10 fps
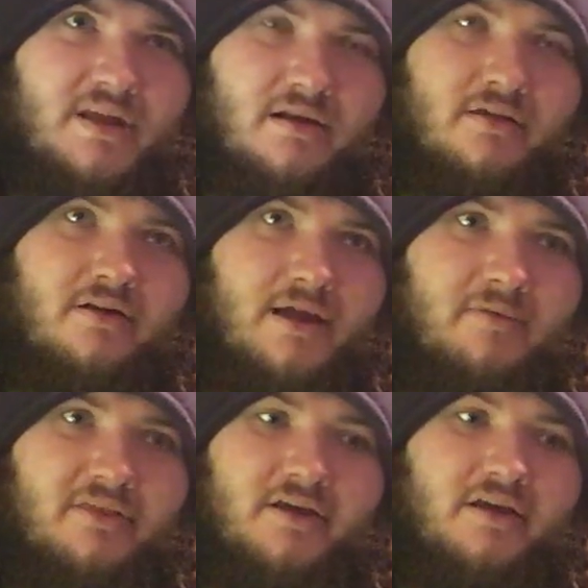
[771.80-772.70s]
another
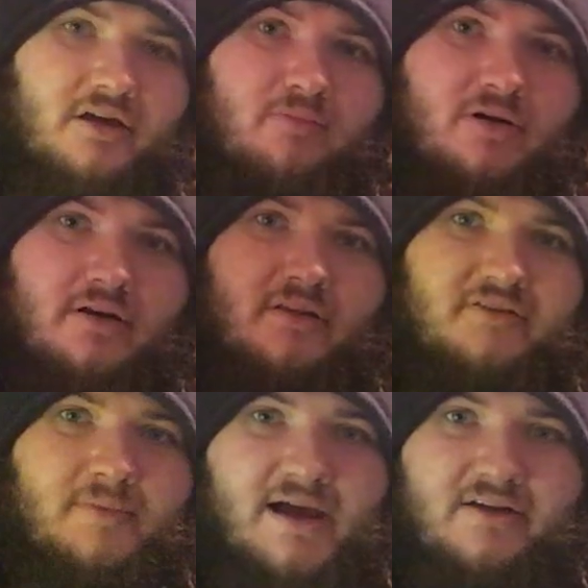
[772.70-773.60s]
name I think he could put in
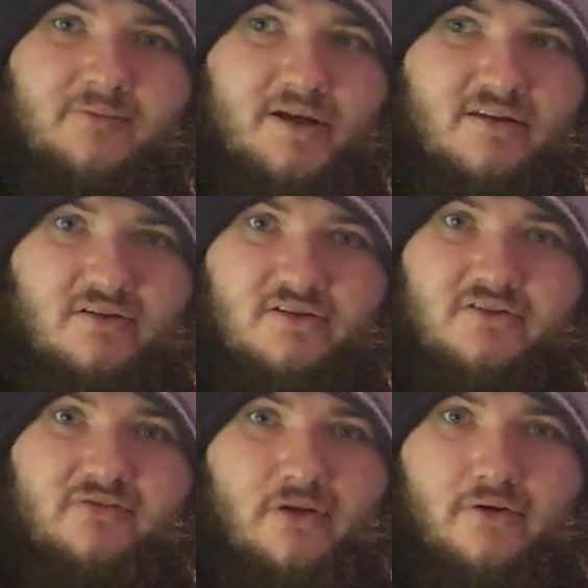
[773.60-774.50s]
this match because he's
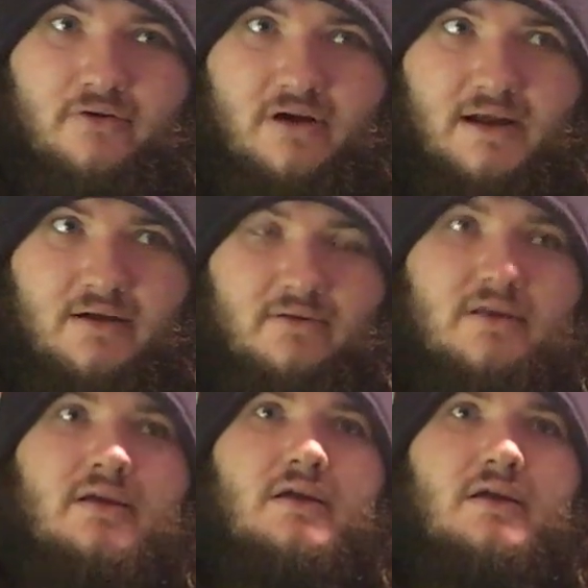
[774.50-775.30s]
just floating around.